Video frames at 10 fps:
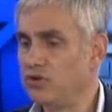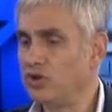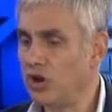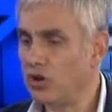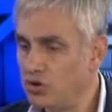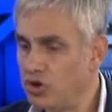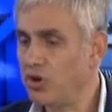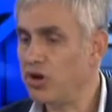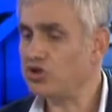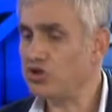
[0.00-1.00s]
you know, you
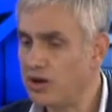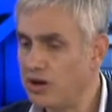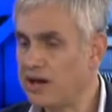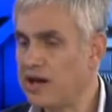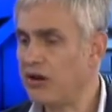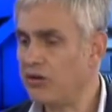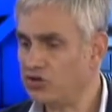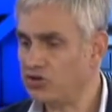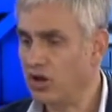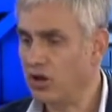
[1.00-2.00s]
want to try and
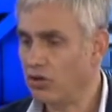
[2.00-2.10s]
encourage